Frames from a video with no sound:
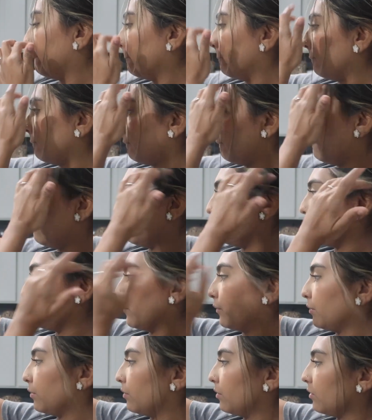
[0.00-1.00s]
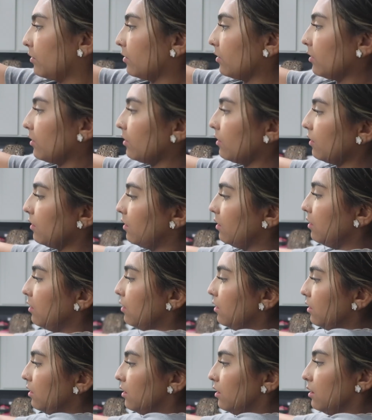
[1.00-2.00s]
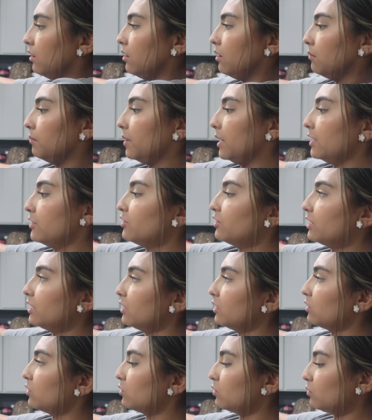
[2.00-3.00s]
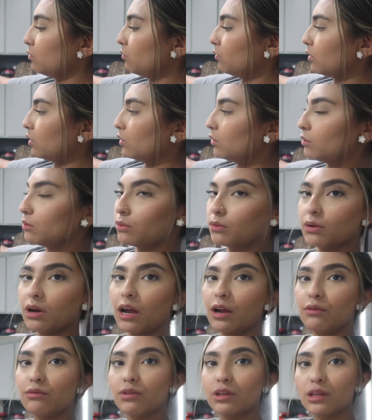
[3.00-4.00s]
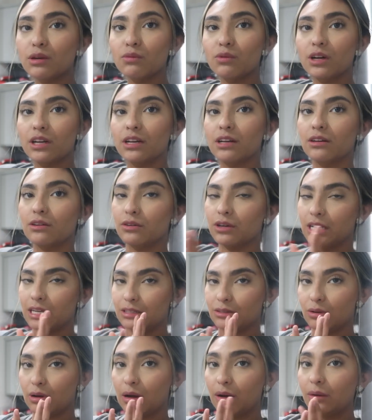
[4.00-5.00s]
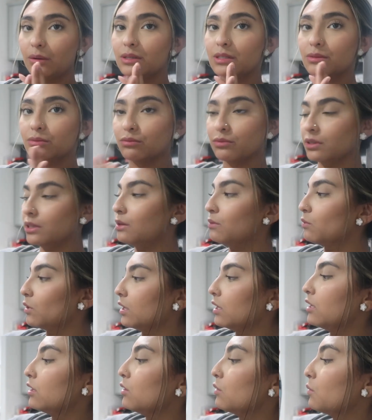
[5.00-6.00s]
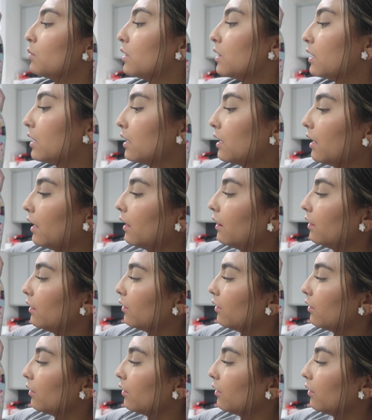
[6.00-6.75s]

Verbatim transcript: Um, I just think it's so cute. I really wanted, okay, so I always really wanted the one that had